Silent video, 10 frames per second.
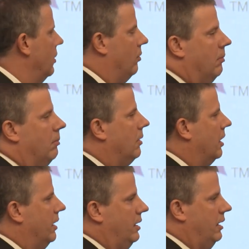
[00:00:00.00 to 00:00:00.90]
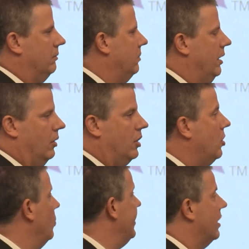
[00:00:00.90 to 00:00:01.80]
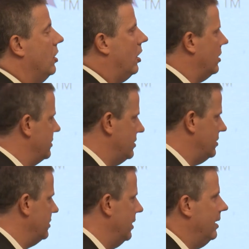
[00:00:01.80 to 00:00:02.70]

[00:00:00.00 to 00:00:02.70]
marketing, with the cause.